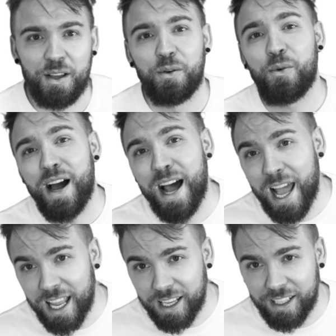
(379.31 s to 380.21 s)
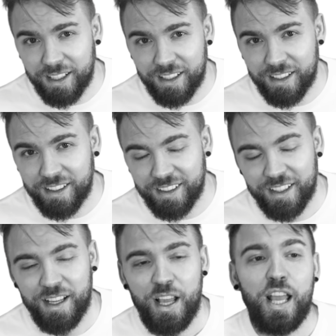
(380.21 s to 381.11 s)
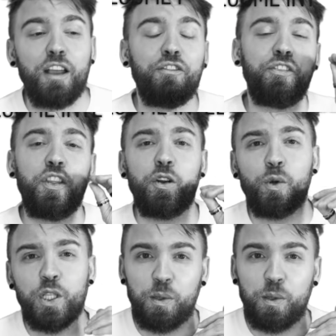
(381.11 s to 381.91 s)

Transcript: Why? If theory's